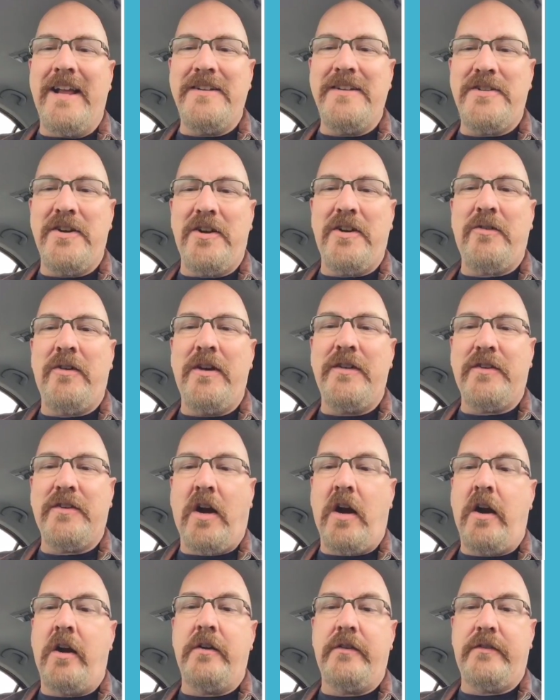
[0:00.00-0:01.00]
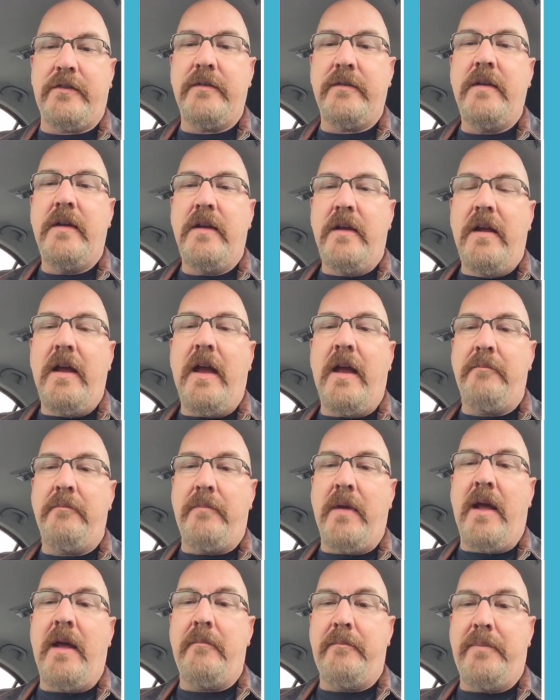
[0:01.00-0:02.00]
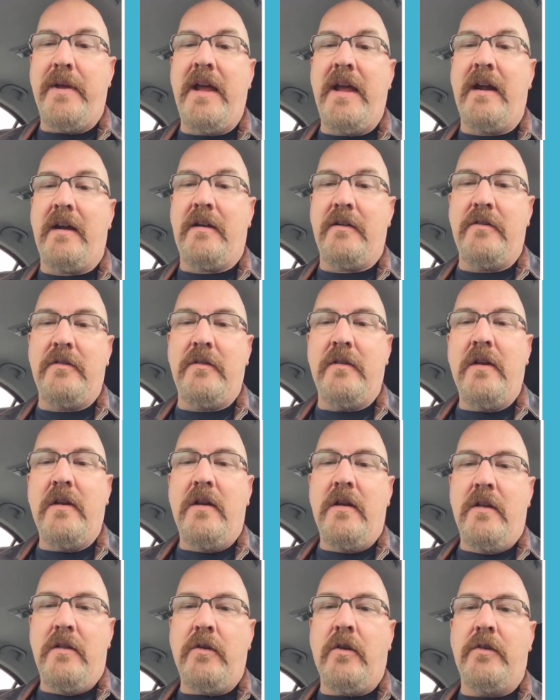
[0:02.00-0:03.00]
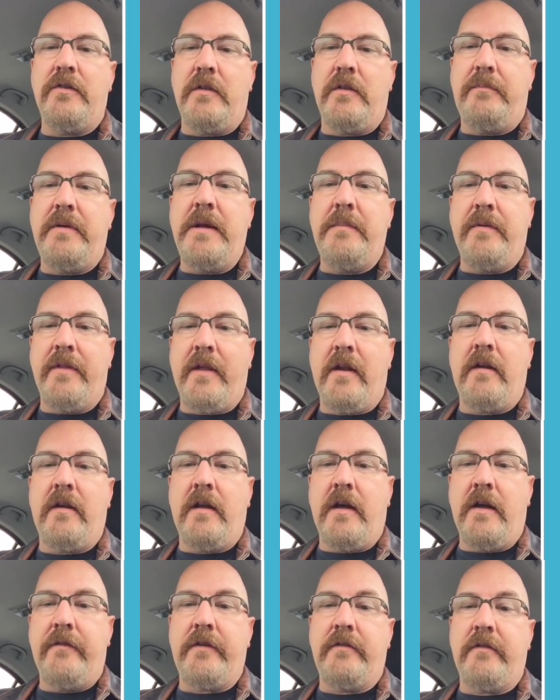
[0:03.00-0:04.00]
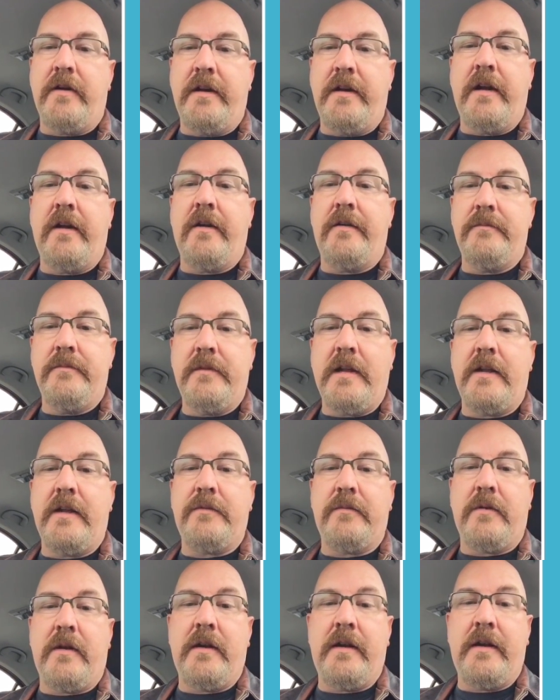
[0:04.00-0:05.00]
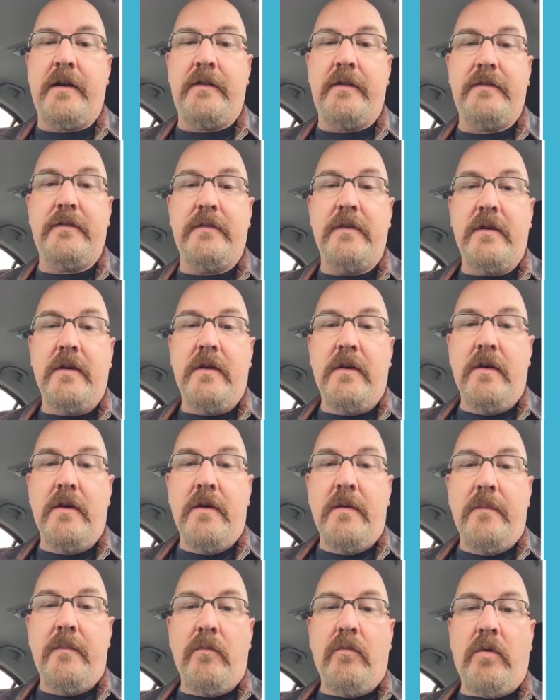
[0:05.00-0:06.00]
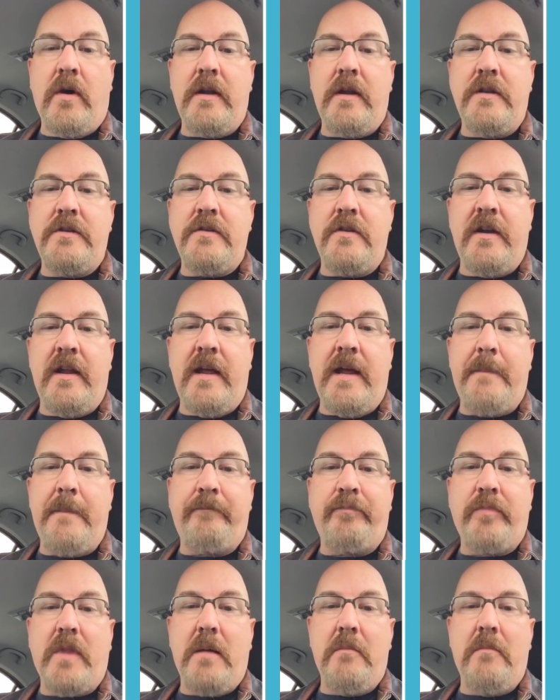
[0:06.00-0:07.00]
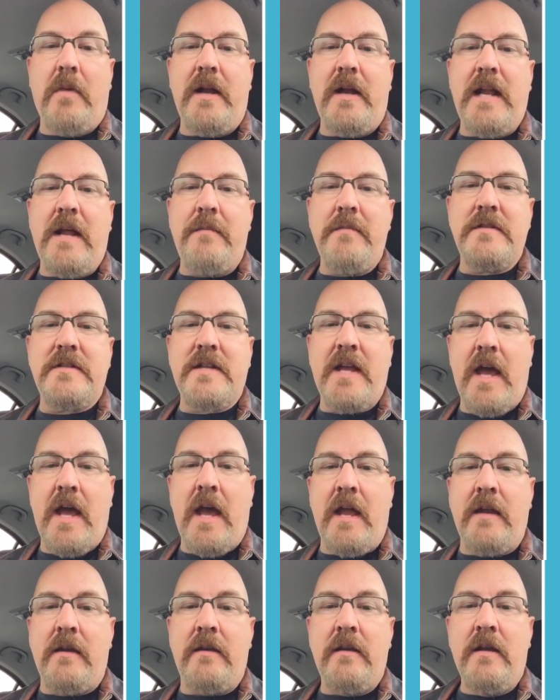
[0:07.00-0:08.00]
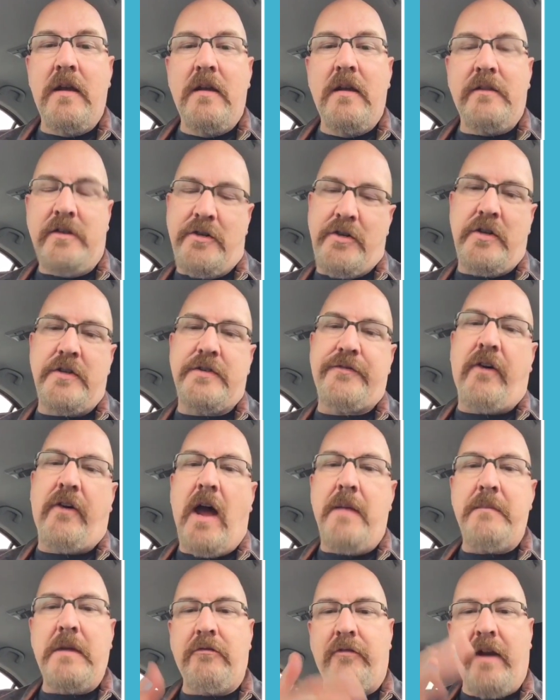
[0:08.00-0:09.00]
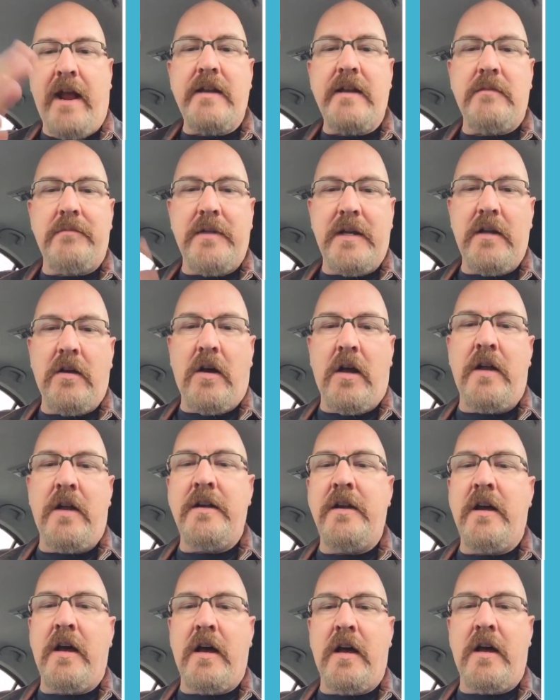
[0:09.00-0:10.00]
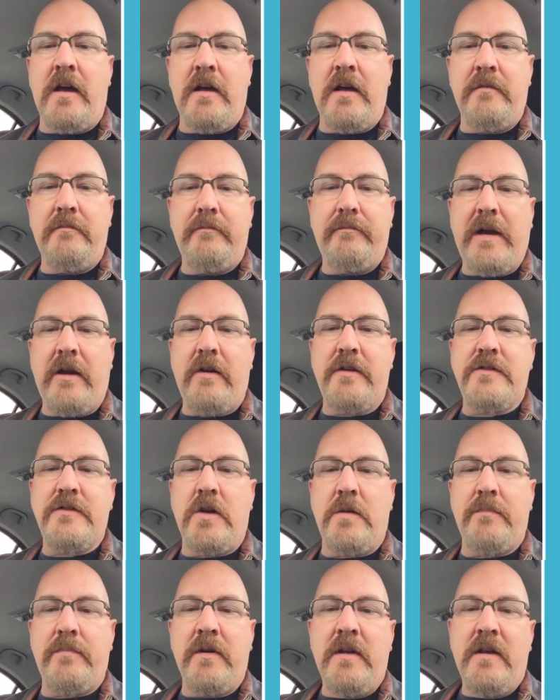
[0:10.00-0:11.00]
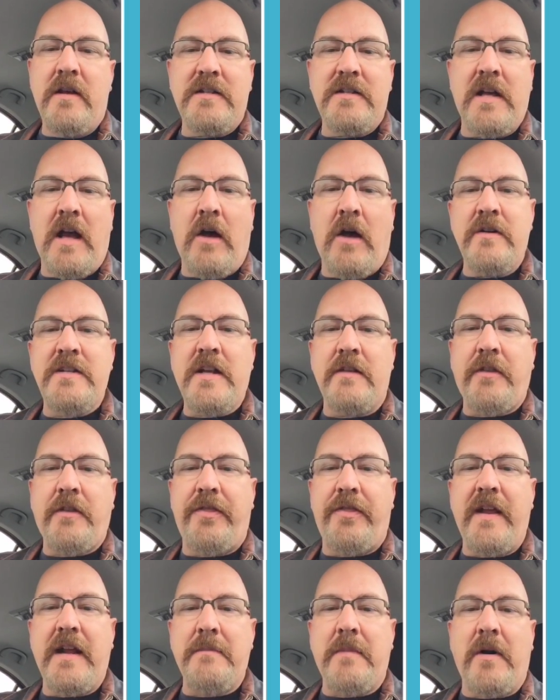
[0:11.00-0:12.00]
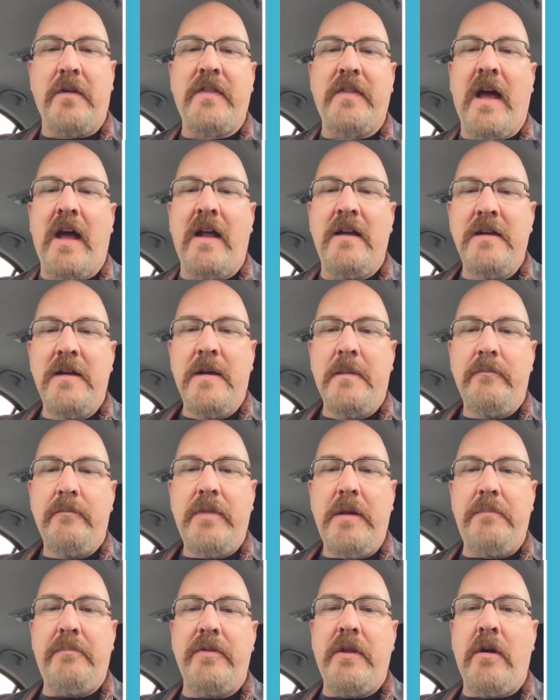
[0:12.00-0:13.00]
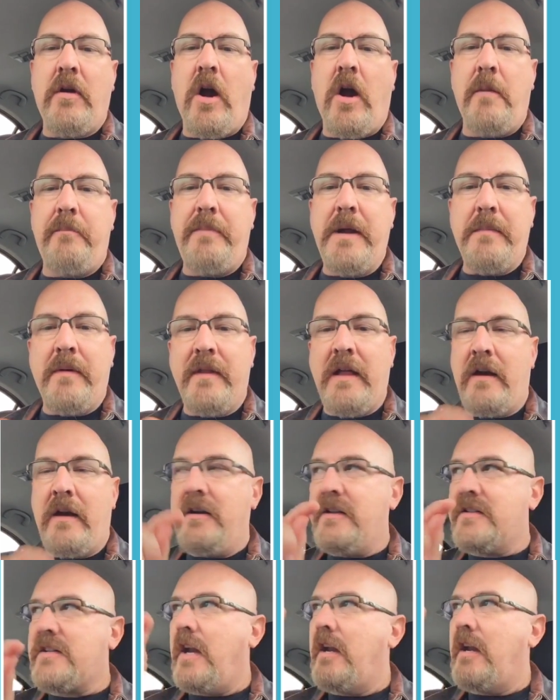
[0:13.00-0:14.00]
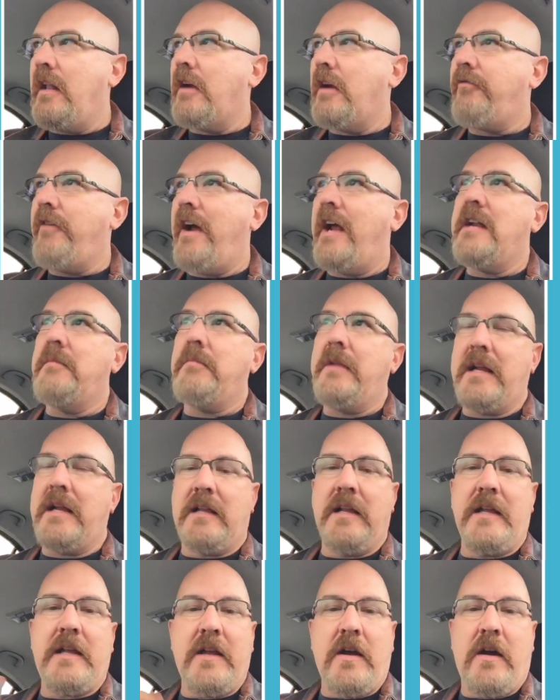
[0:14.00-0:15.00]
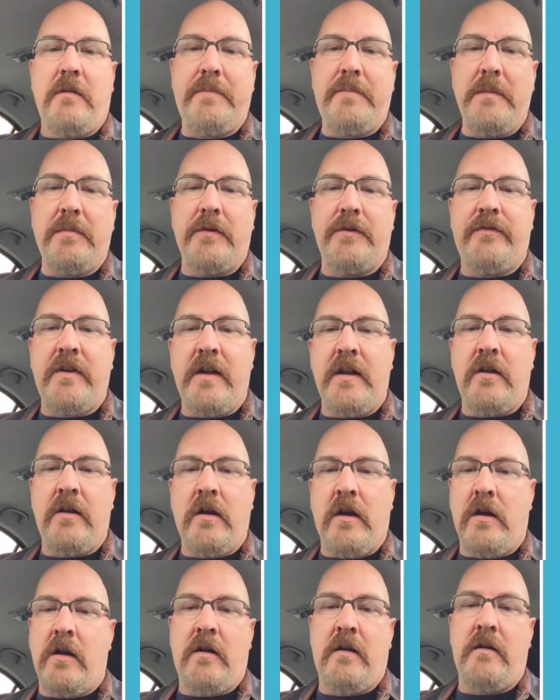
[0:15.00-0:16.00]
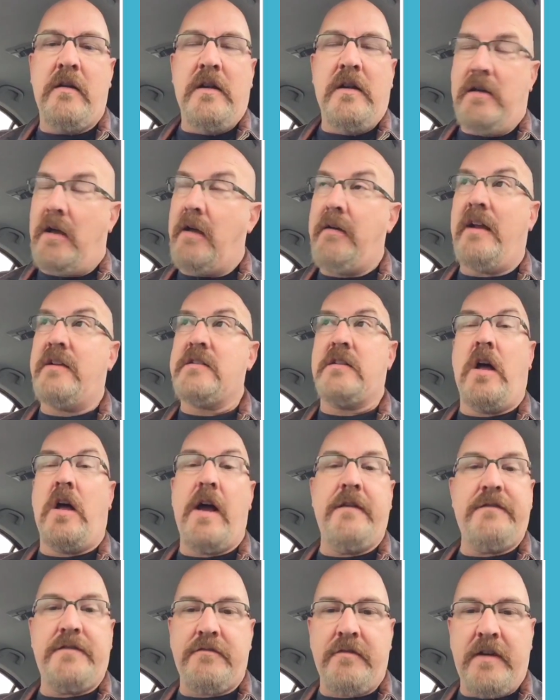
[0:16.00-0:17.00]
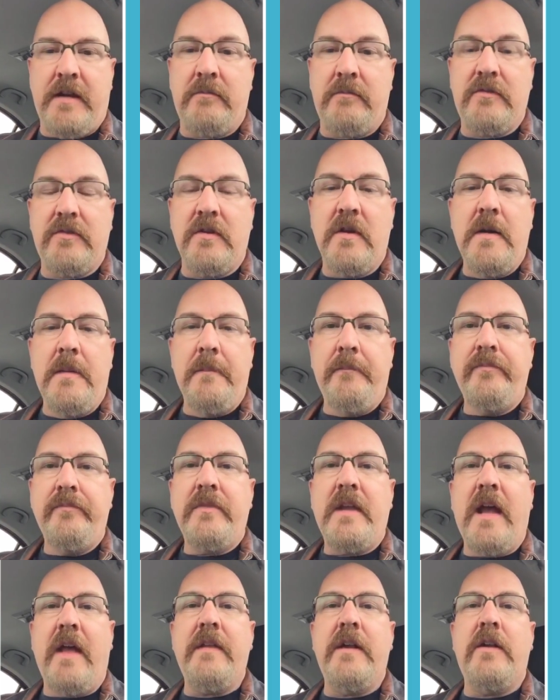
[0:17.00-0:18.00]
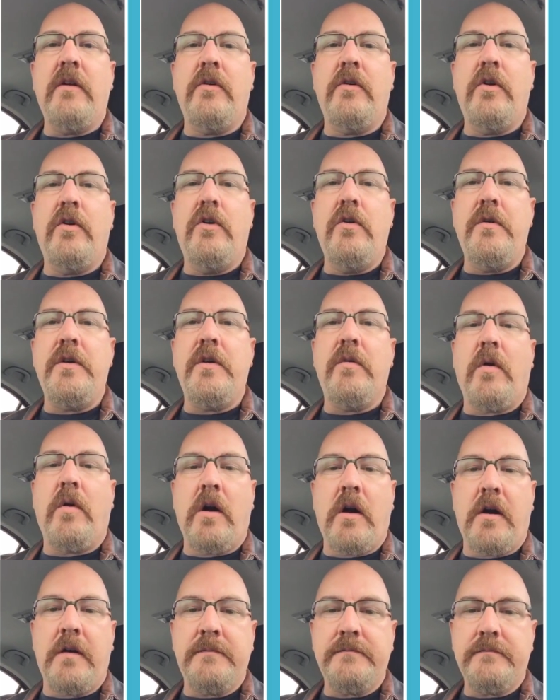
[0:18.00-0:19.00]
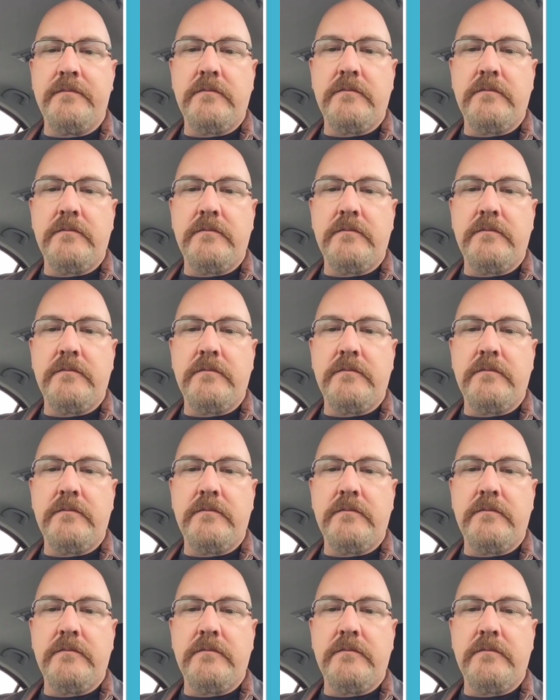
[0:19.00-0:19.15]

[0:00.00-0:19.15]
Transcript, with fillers: and turquoise hearts and, and pink, those are the people that are loving right now. That's what it is. What is your name? My name is Ken. Did you just find me randomly on uh, Periscope? Because I always have to think about that. People, there are people that are just kind of like randomly clicking on people's video, uh, I guess, live streams, and they don't know who you are.